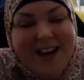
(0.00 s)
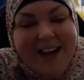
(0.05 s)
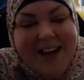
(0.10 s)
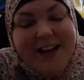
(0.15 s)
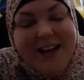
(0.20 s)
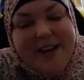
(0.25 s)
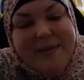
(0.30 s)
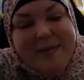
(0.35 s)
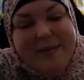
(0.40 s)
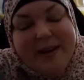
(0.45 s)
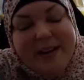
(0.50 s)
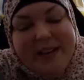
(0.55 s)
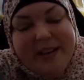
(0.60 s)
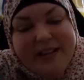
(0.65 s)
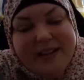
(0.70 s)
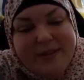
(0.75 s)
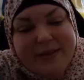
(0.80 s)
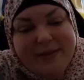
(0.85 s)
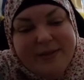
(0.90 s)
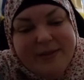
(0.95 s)
I'd like
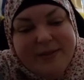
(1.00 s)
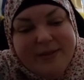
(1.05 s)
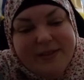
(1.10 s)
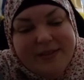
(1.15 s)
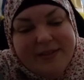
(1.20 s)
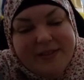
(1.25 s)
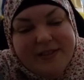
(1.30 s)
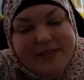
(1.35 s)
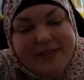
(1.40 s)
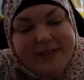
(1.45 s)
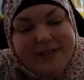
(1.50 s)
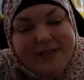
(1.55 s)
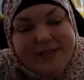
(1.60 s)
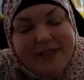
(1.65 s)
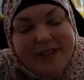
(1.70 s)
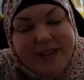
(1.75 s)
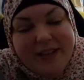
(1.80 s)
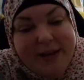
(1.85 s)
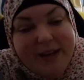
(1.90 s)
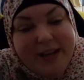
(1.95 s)
to
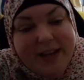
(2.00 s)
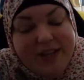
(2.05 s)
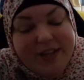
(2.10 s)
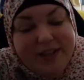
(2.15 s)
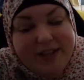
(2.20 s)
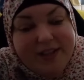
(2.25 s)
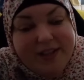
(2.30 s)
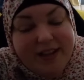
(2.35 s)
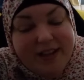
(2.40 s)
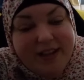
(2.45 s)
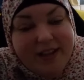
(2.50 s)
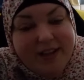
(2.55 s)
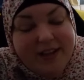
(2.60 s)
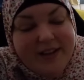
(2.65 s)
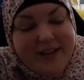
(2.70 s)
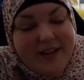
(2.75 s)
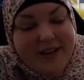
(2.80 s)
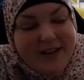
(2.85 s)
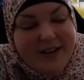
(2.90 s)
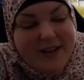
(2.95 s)
clean my kitchen. Like,
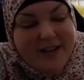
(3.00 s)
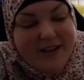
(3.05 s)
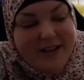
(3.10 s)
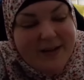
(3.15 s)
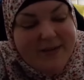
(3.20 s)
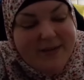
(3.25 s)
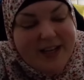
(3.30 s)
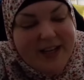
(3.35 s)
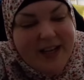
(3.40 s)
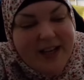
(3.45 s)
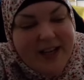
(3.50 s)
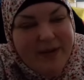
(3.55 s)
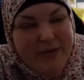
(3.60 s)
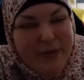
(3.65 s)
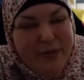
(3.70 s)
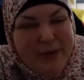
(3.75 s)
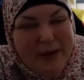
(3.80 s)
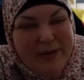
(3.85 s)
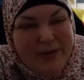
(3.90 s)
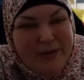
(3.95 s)
I'm taking it room
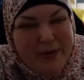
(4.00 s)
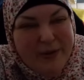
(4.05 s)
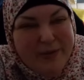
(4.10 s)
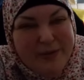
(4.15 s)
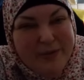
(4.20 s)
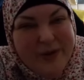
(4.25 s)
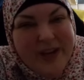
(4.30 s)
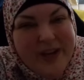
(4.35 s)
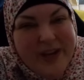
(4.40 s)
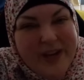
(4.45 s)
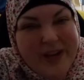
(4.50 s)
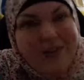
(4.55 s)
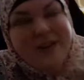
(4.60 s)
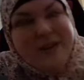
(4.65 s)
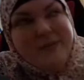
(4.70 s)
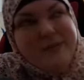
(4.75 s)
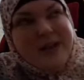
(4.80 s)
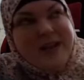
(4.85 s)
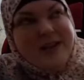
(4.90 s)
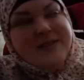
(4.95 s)
by room. We haven't gotten a
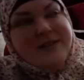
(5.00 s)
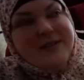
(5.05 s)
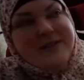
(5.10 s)
maid,